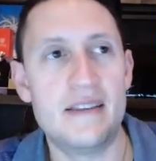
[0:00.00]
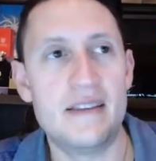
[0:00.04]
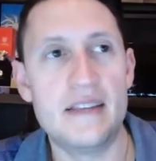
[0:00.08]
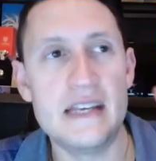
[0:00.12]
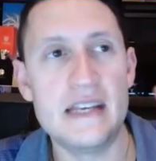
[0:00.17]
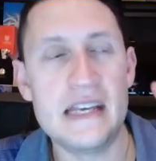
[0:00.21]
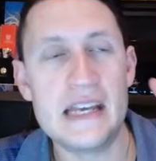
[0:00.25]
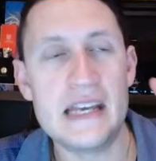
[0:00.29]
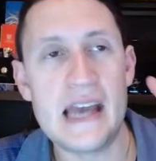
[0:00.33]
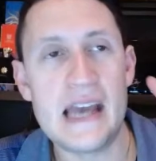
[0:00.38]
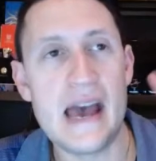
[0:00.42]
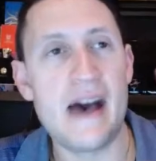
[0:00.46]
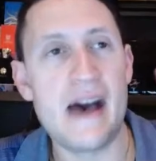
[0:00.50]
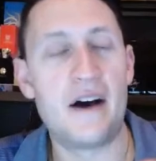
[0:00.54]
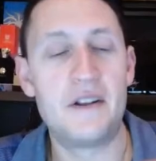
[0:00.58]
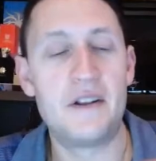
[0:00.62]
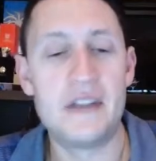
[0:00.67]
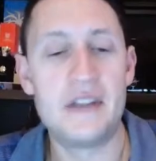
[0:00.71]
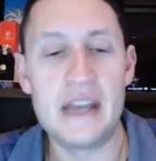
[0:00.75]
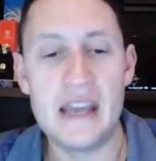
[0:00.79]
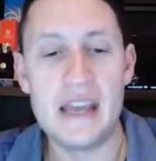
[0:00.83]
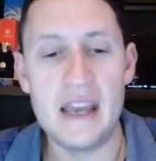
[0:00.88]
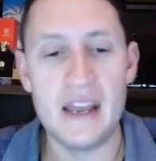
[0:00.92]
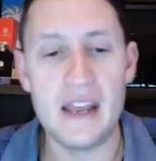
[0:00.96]
the
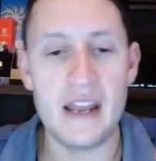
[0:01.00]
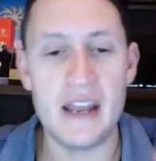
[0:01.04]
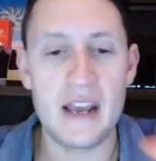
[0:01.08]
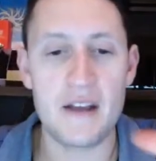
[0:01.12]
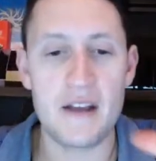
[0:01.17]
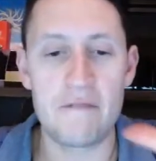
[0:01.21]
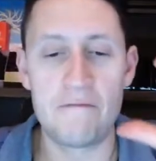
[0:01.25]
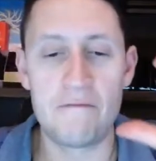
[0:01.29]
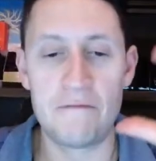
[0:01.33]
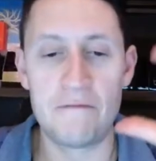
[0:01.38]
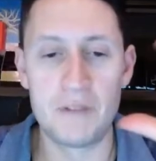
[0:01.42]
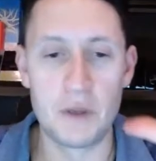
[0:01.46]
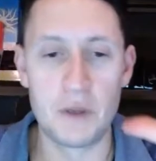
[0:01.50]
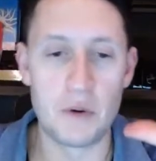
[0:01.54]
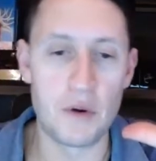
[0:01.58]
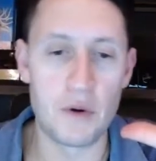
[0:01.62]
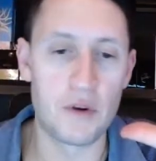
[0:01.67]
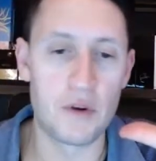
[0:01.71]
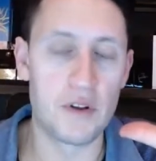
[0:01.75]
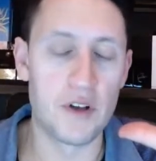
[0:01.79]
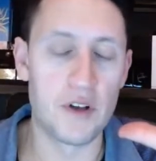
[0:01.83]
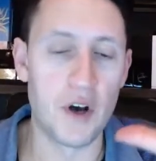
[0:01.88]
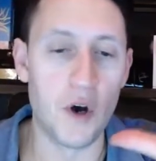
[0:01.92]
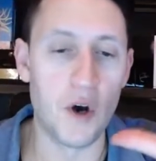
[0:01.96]
aldehydic
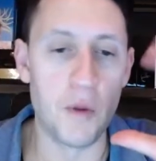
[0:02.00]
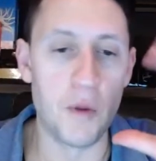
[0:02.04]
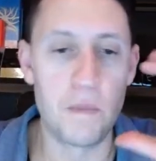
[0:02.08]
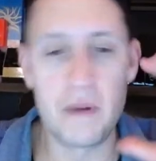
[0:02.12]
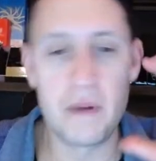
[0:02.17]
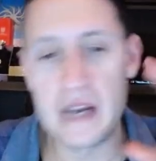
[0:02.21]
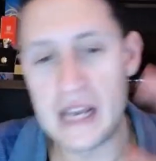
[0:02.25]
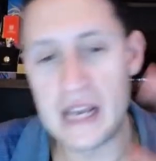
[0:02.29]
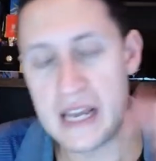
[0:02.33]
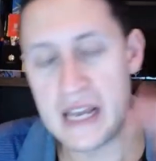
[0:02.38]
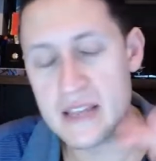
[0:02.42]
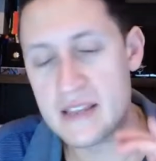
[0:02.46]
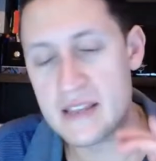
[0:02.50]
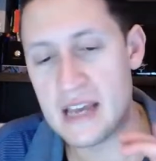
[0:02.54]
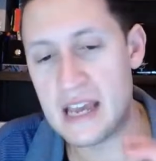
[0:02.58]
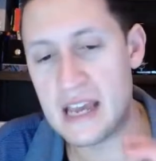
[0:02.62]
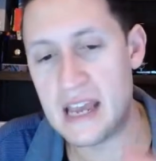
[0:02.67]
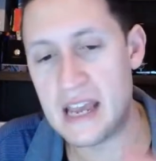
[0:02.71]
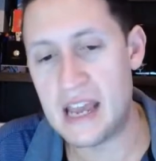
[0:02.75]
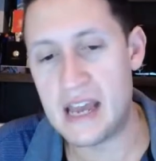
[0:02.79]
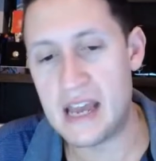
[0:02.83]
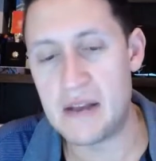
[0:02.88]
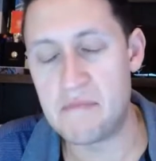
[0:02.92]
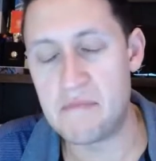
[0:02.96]
floral opening, the
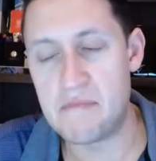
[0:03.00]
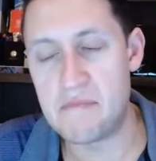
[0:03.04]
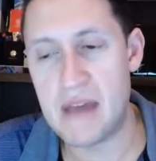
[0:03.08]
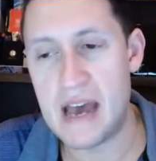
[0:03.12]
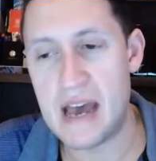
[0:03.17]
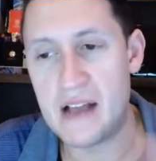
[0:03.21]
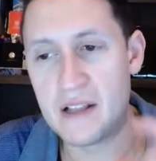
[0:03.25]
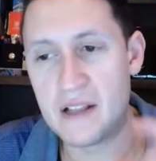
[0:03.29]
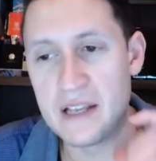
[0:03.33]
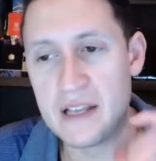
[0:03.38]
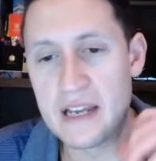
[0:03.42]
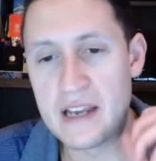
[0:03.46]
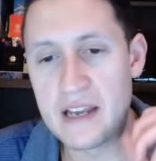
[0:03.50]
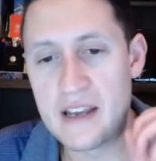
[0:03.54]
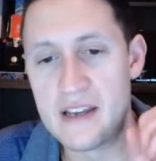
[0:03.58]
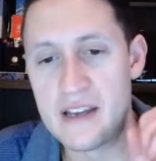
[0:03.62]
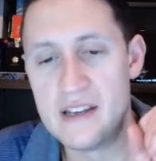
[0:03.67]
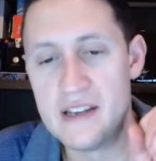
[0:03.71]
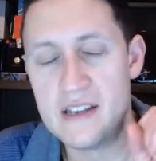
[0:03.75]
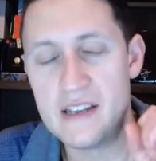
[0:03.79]
animalic,